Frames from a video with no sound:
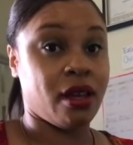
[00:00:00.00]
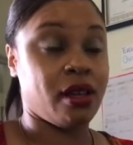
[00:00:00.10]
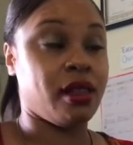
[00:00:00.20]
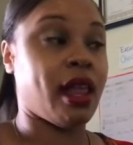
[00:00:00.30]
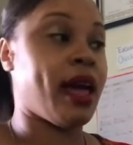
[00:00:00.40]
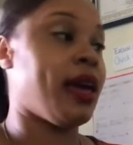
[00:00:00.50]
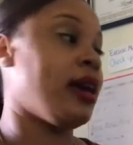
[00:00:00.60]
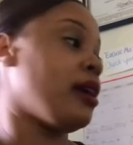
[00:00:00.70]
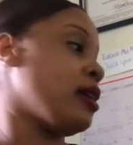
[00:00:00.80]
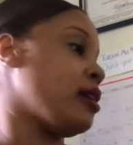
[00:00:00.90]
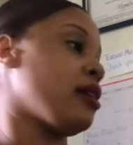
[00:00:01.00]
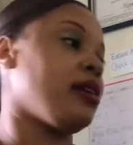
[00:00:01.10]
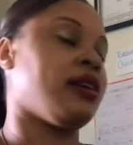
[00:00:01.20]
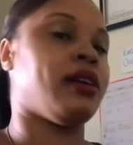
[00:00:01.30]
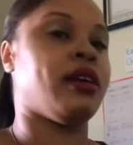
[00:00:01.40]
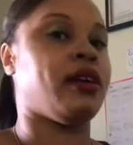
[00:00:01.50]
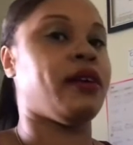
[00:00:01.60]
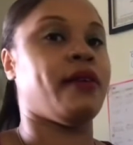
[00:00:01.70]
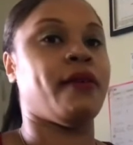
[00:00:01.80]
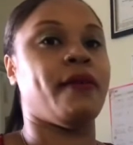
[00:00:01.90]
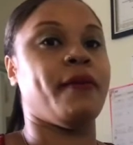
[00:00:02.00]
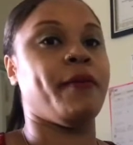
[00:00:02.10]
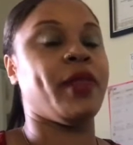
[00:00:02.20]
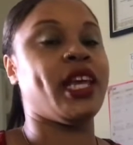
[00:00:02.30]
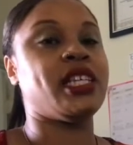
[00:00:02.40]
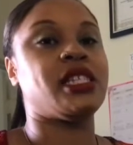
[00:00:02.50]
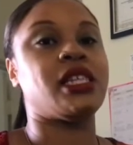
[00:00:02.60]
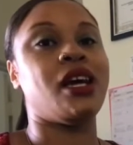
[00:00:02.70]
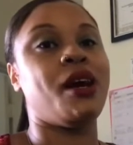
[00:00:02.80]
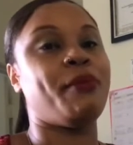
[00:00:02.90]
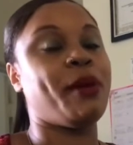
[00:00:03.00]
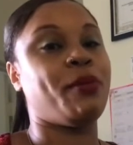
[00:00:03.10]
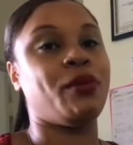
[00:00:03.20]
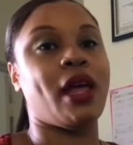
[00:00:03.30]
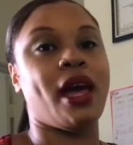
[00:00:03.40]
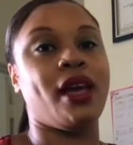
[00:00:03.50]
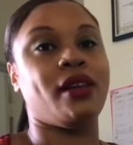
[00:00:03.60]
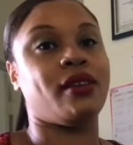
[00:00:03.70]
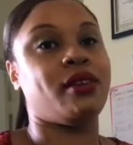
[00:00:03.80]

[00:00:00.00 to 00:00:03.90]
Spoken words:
Like, it's some people that